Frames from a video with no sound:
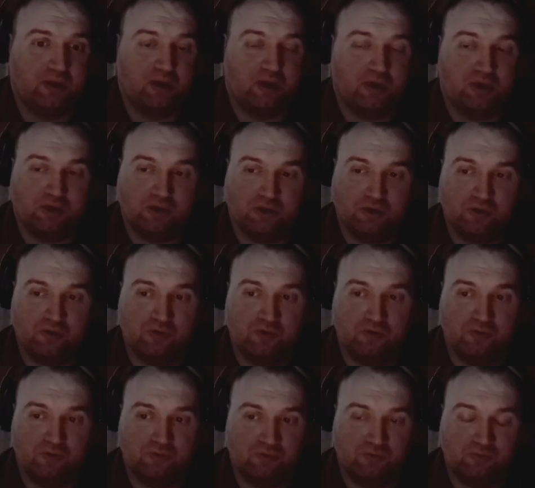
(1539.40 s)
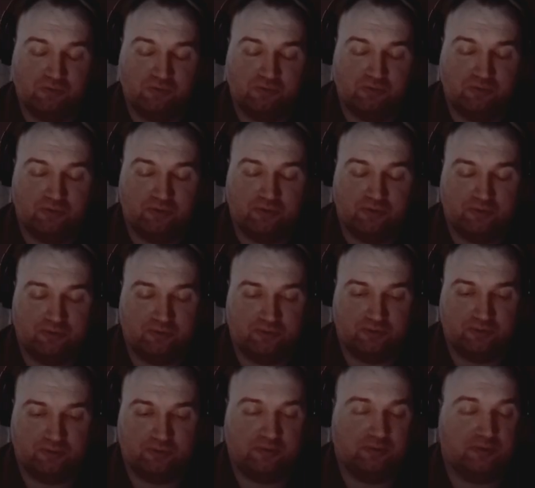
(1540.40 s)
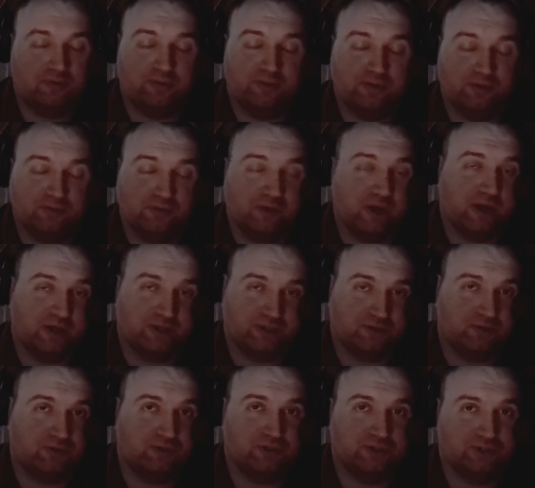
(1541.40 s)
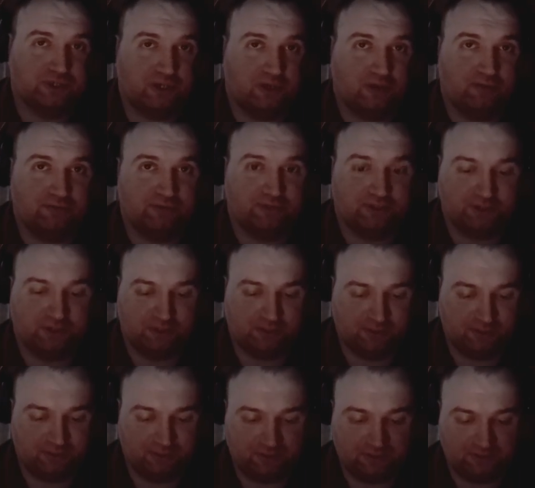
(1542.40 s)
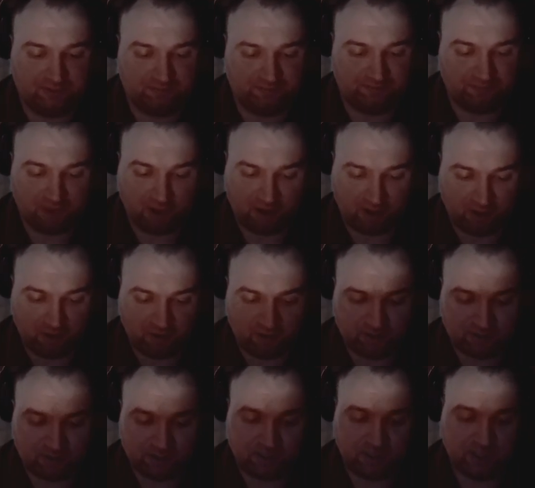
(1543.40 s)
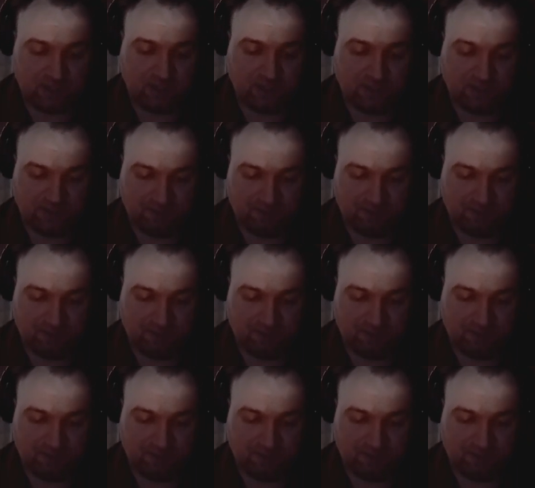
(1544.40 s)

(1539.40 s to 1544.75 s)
You kind of screwed yourselves. I don't know what else to tell you.